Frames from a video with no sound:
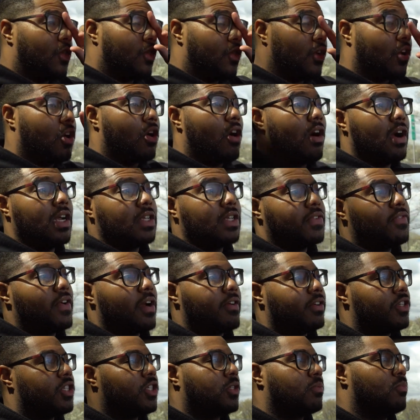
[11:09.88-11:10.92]
The car is
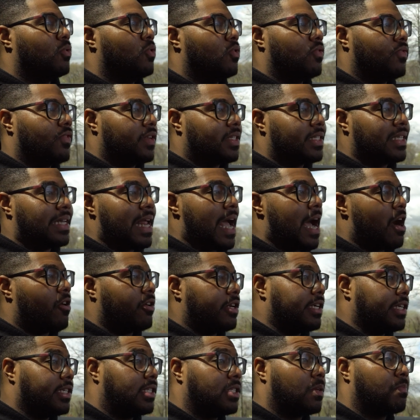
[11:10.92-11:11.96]
very smooth. It's an
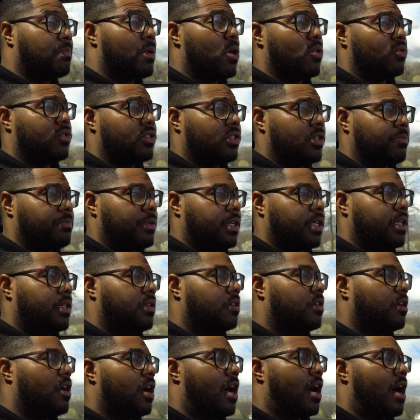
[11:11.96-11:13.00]
Audi. It's supposed to be.
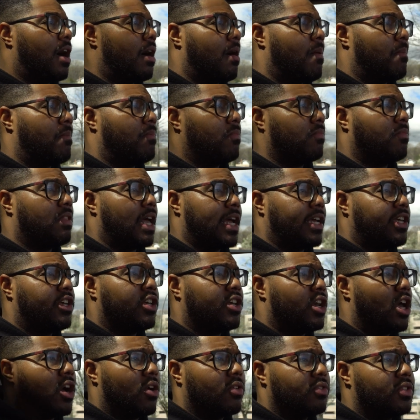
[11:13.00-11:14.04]
Like,
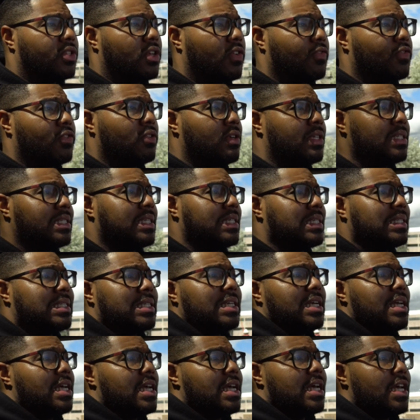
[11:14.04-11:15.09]
you know, so for instance,
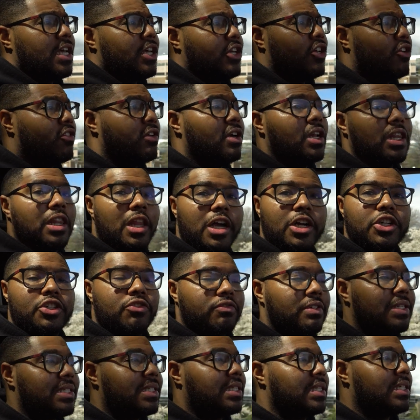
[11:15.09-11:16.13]
you're in a
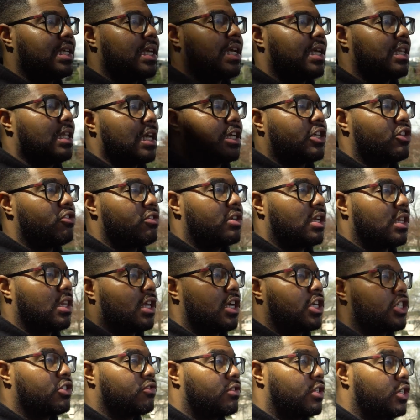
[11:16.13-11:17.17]
luxury sedan, like you're in a
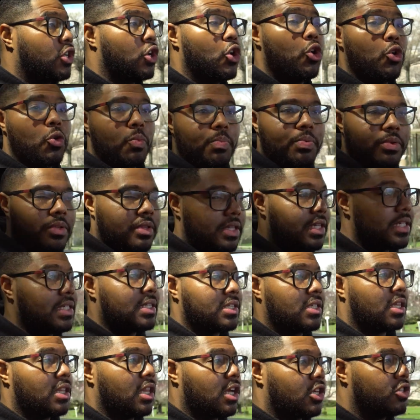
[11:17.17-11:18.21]
luxury coupe. This
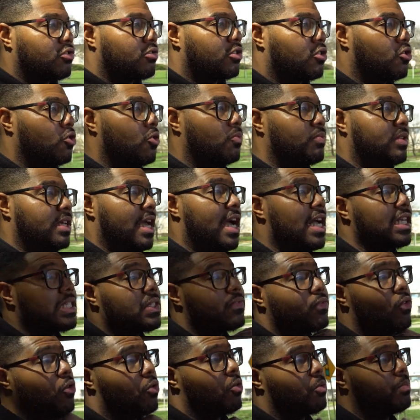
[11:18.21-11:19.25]
is a luxury coupe. The
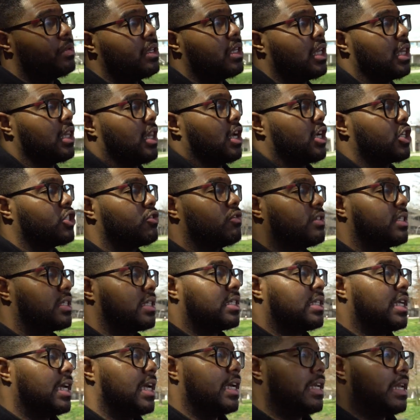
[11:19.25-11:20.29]
S4 will be the luxury
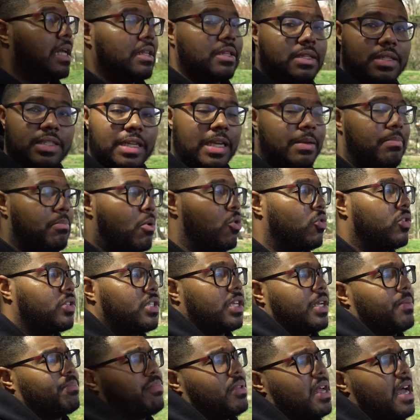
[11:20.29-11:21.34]
sedan, had the same motor,
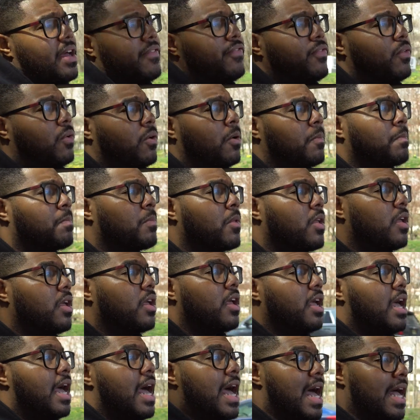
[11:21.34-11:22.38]
same
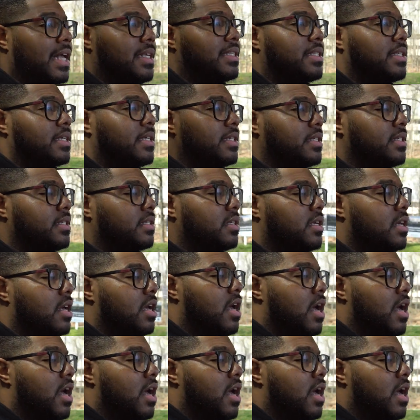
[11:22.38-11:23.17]
platform as this.